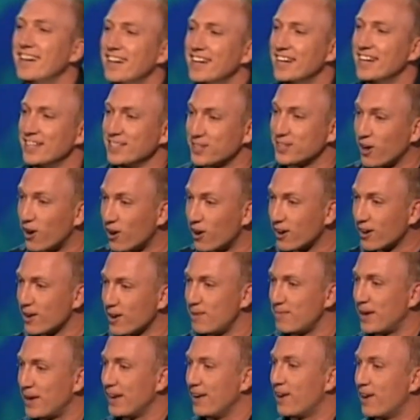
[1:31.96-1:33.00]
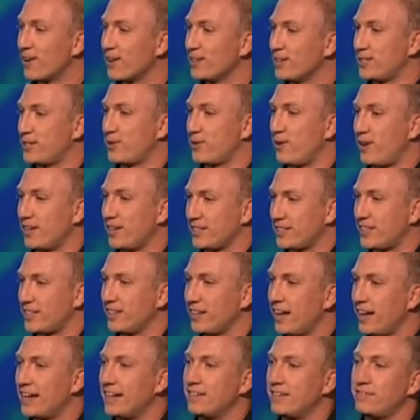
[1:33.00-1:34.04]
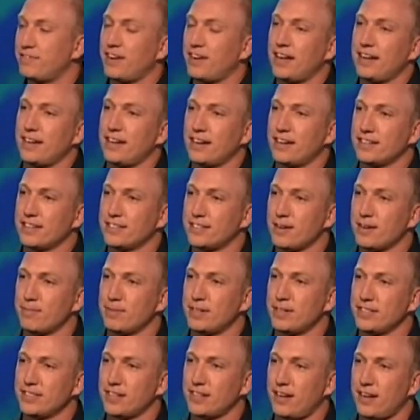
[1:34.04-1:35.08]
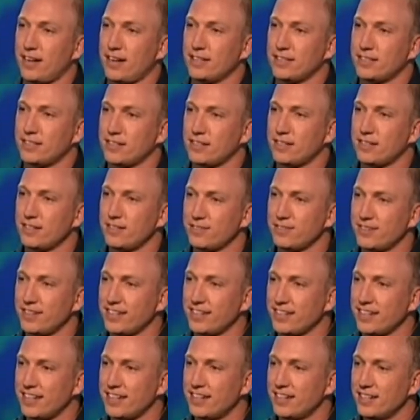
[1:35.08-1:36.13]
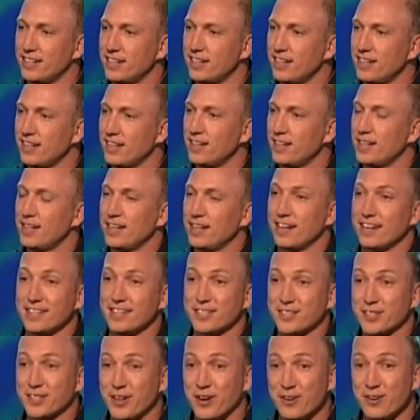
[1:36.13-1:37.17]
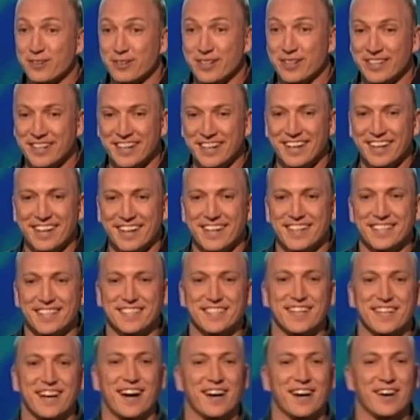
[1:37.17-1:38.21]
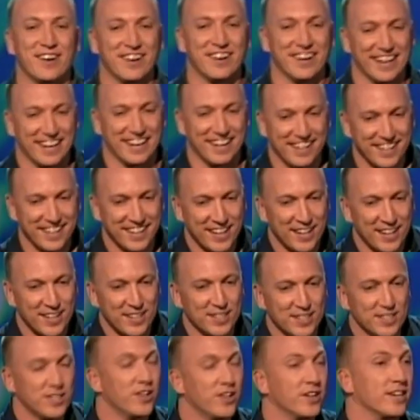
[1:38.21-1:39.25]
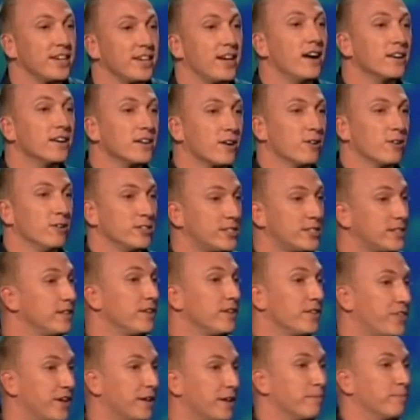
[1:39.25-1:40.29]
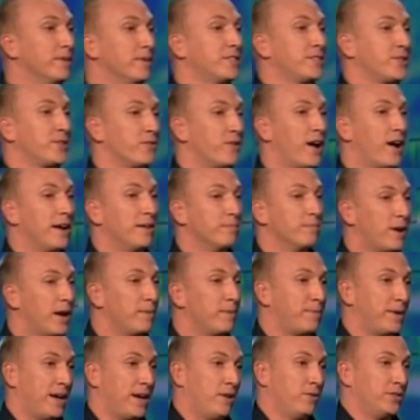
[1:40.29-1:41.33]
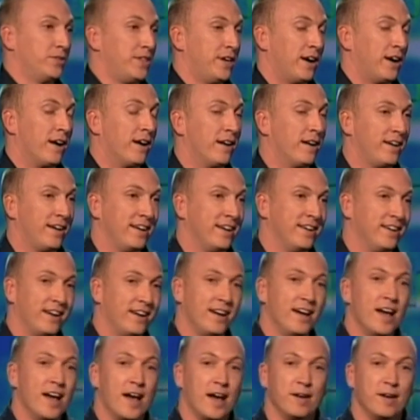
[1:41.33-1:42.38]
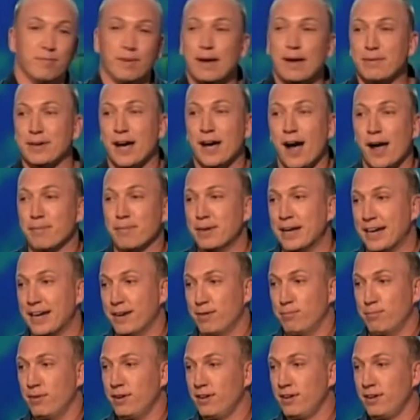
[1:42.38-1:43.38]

It's hard on my heart to watch the light fade out of somebody's eyes. Really, it's so tiring. Look, young girls still think Mr. Right might be out there, and maybe I'm him.